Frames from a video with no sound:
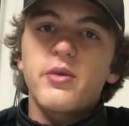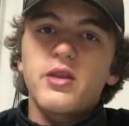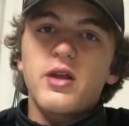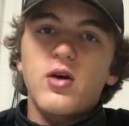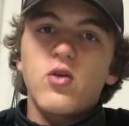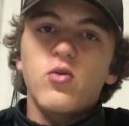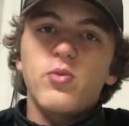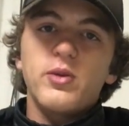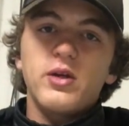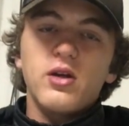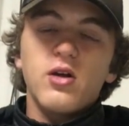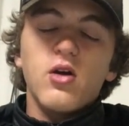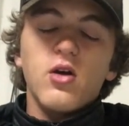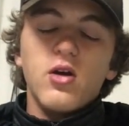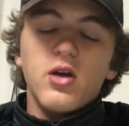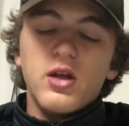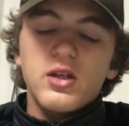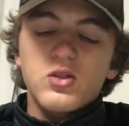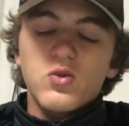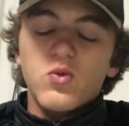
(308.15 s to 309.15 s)
and that will be
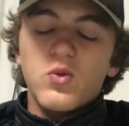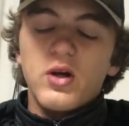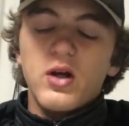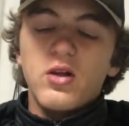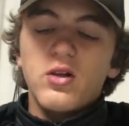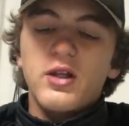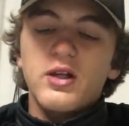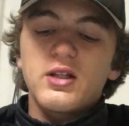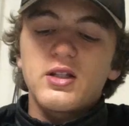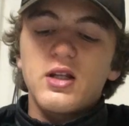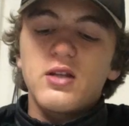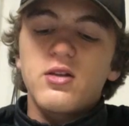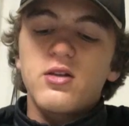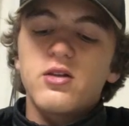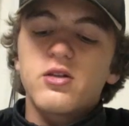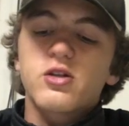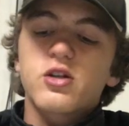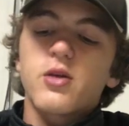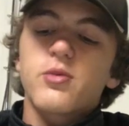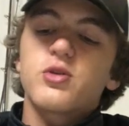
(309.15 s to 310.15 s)
as well linked in the
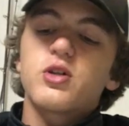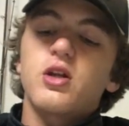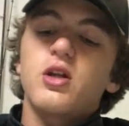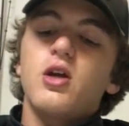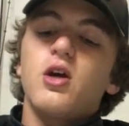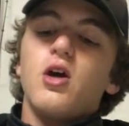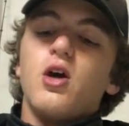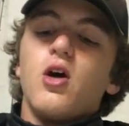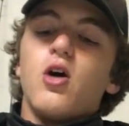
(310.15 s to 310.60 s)
description.